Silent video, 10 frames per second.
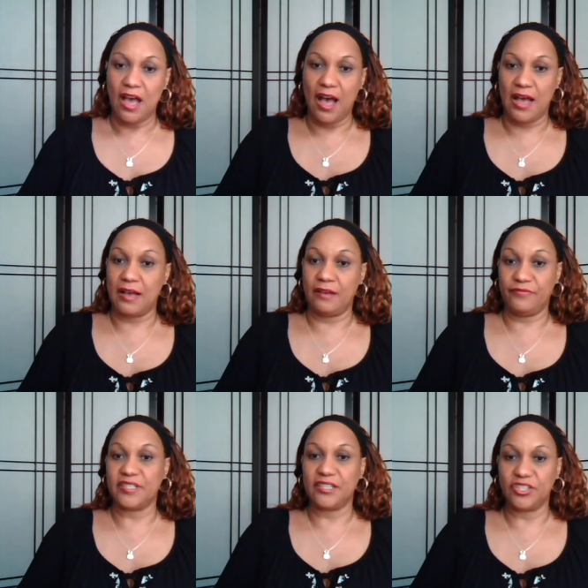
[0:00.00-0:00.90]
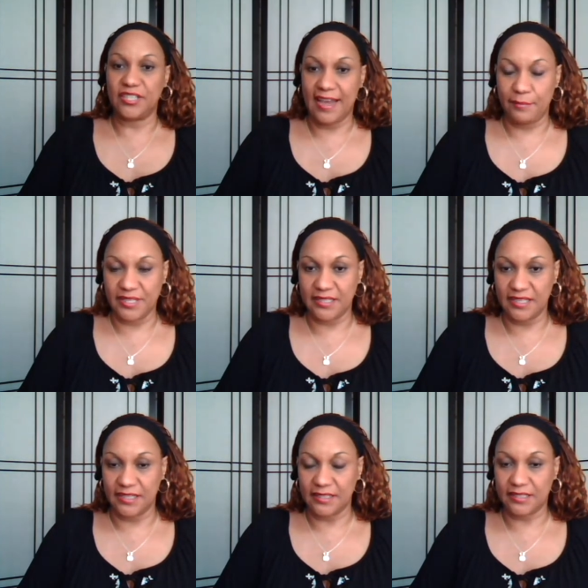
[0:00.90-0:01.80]
for such a time as
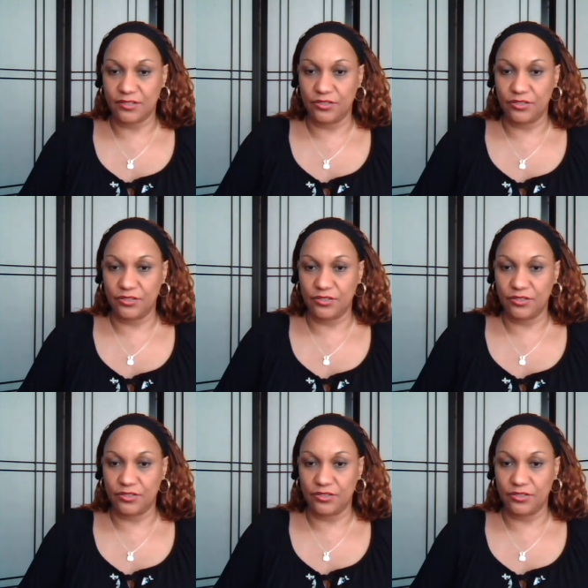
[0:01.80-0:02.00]
this,